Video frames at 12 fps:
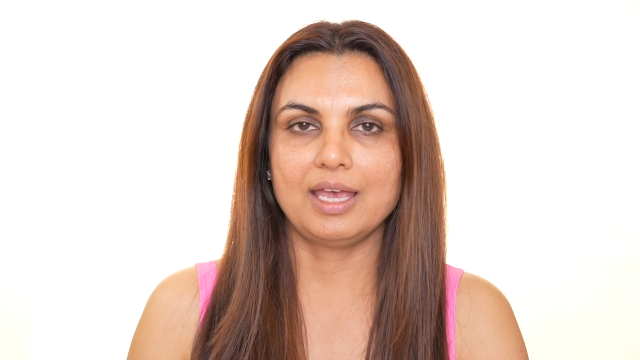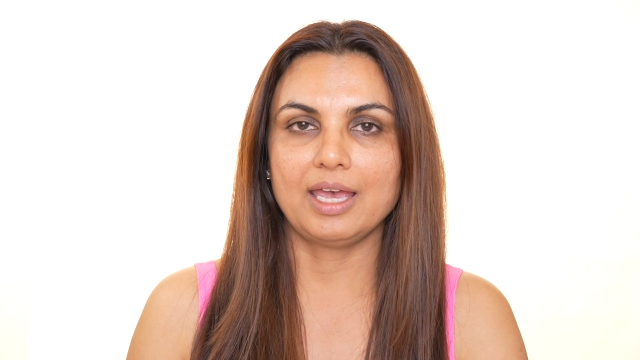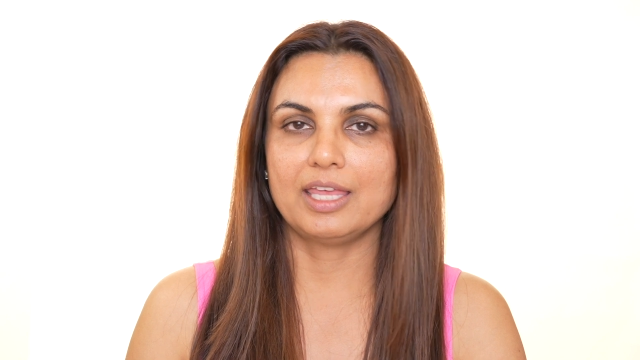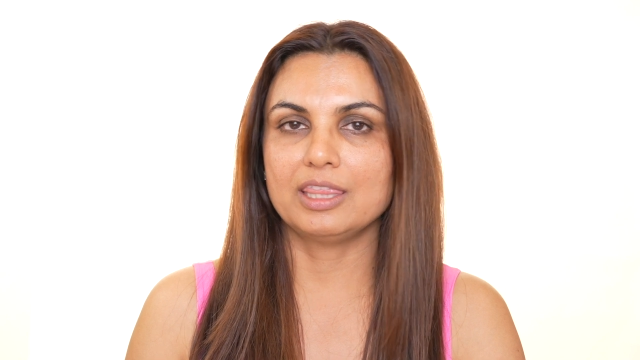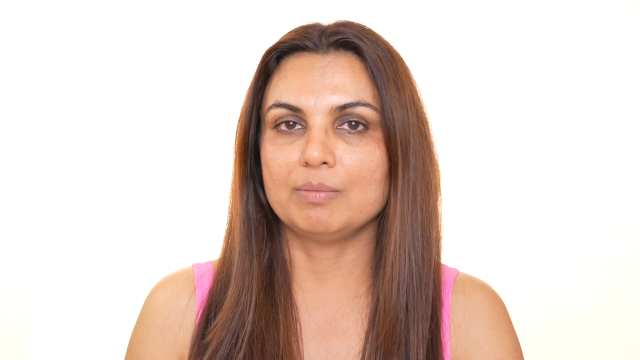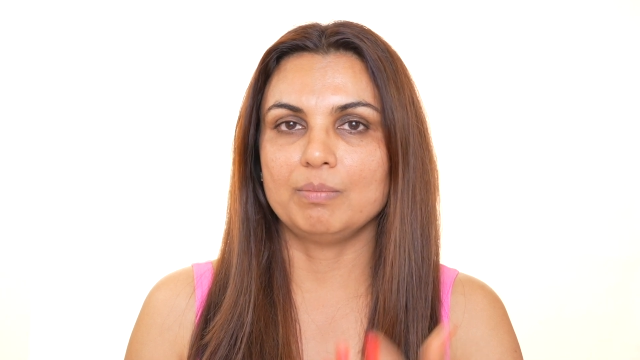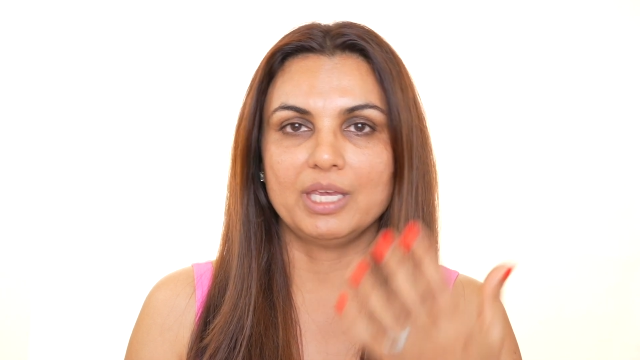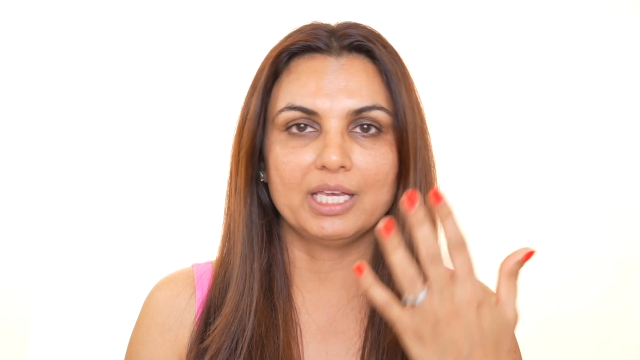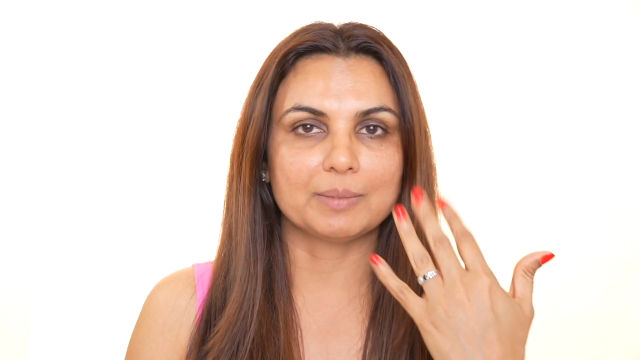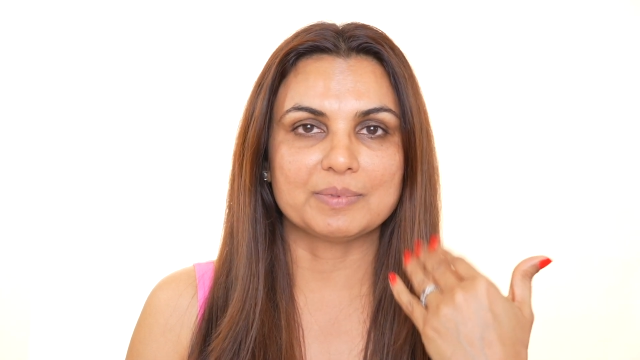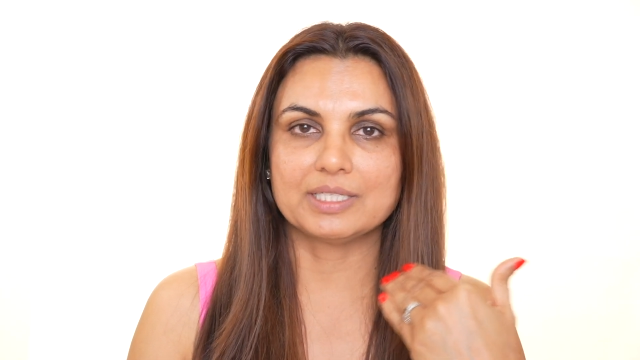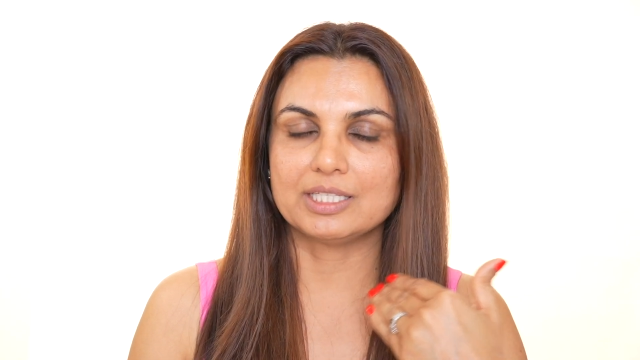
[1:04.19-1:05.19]
and the makeup
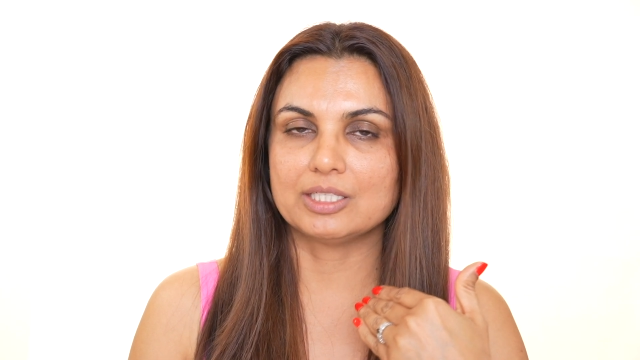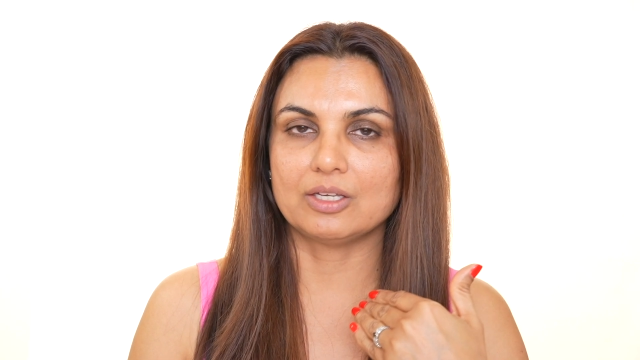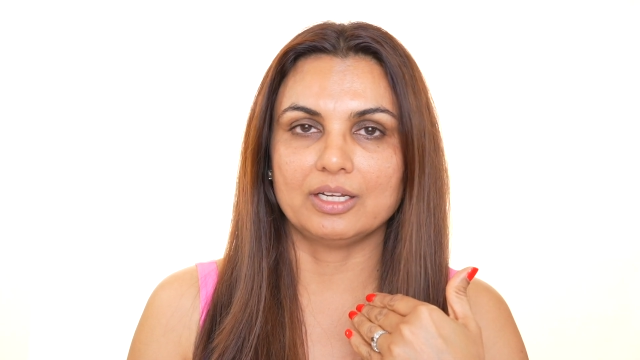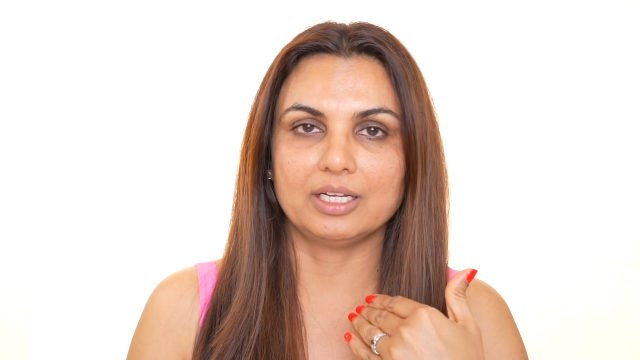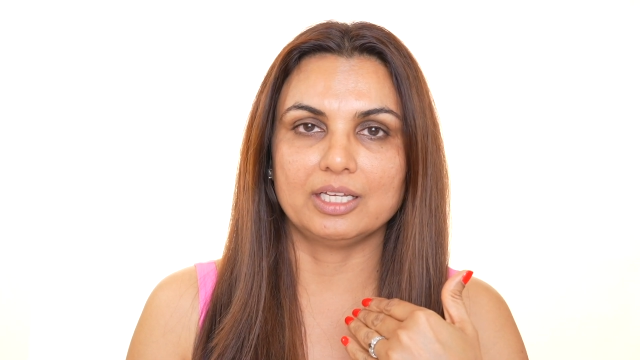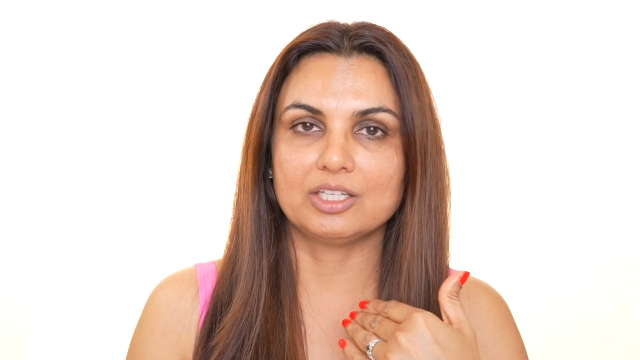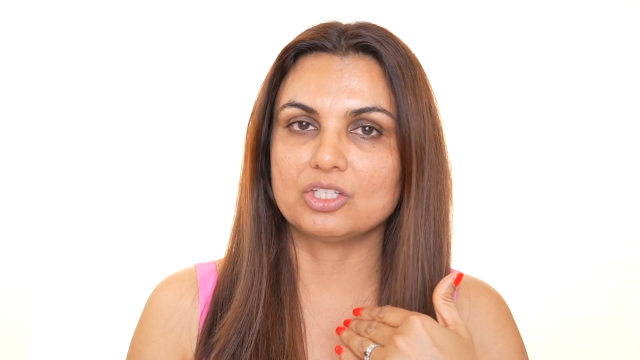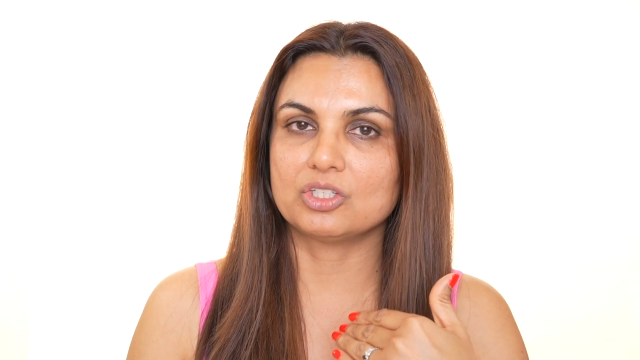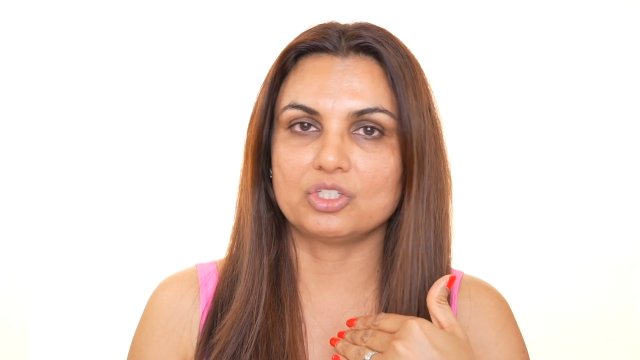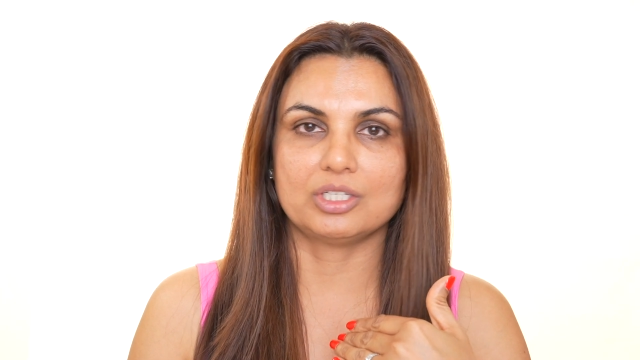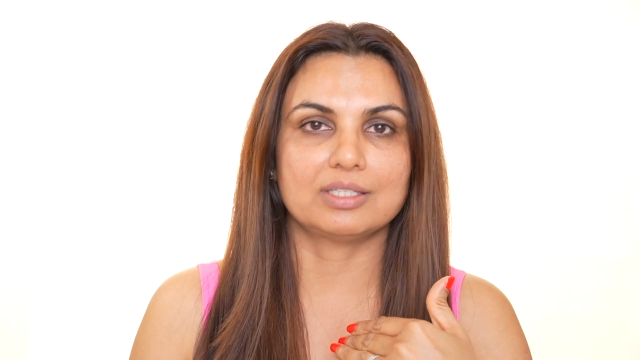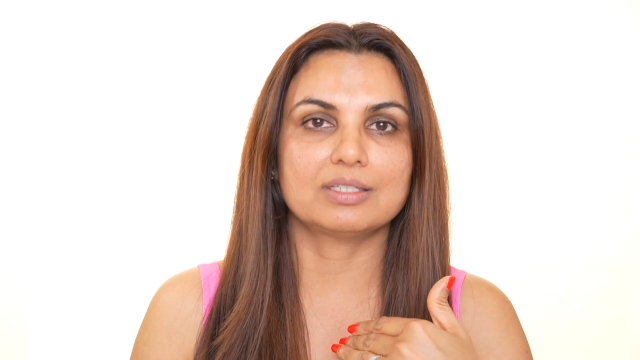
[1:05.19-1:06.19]
sits on it
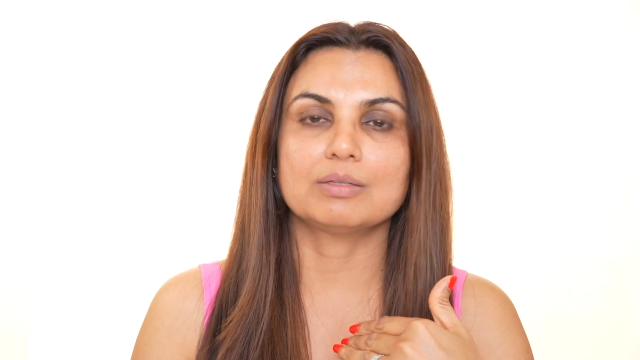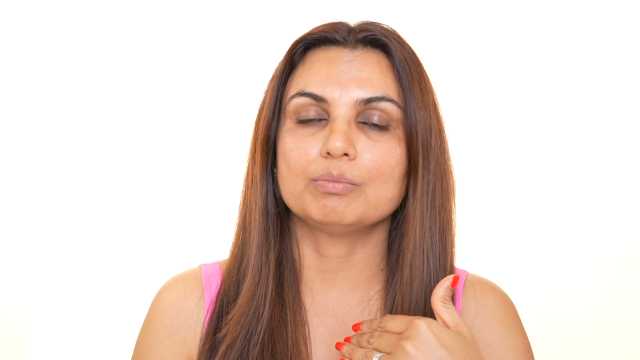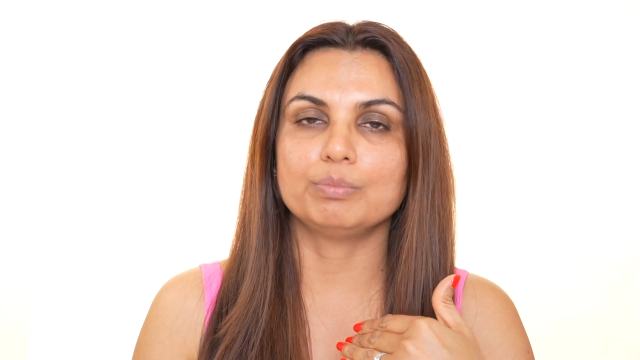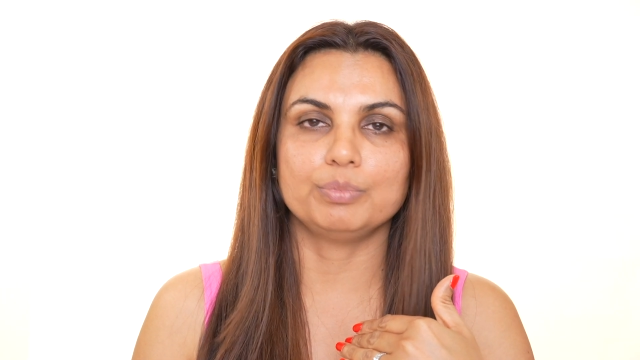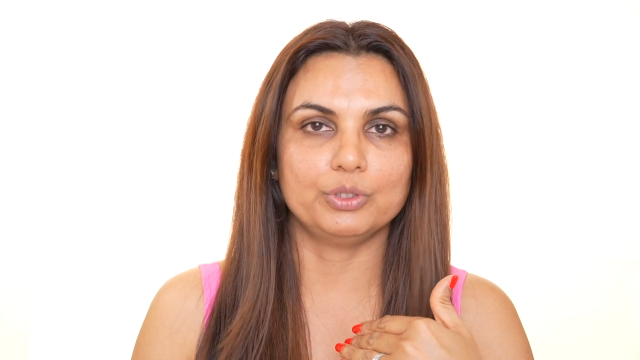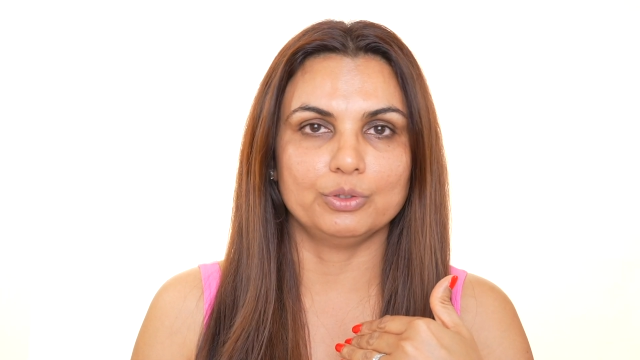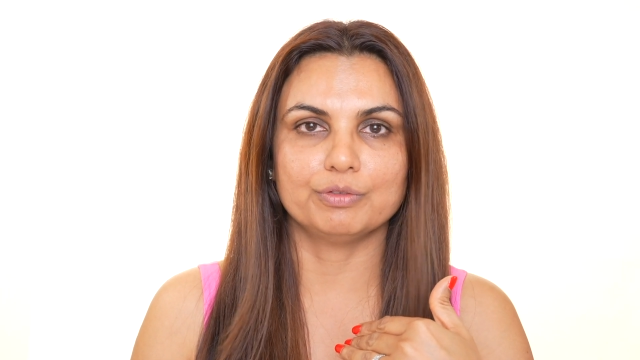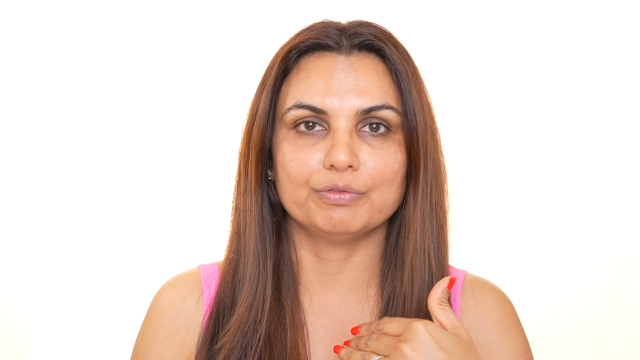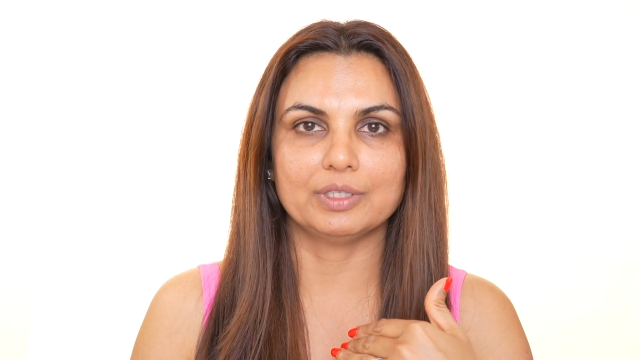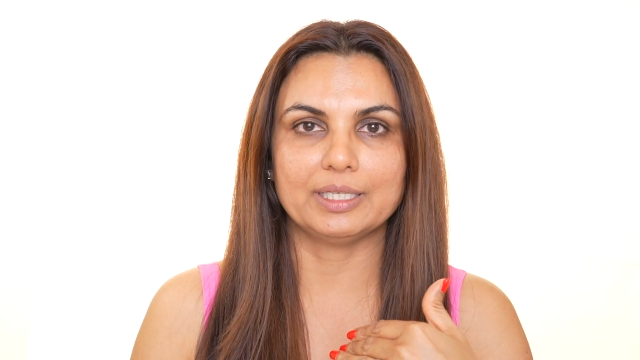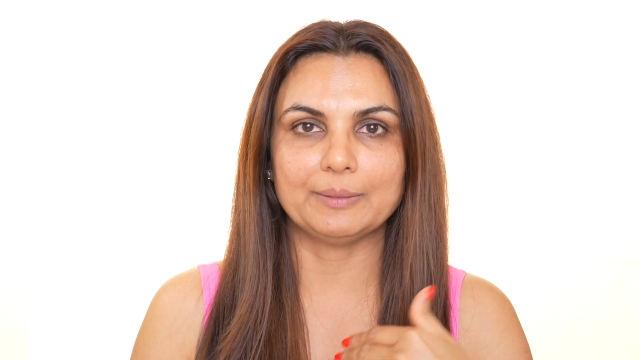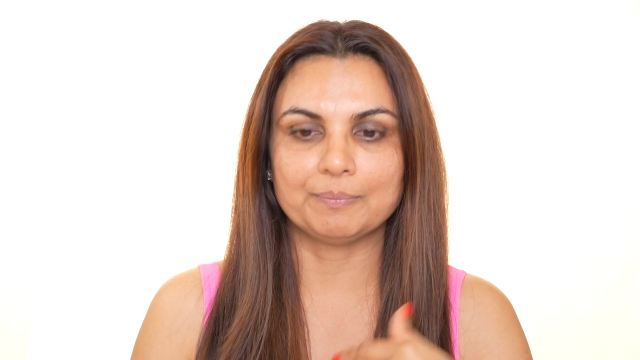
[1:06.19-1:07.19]
just
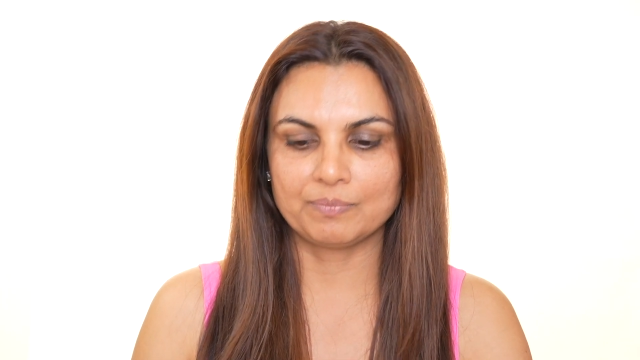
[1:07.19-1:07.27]
beautifully.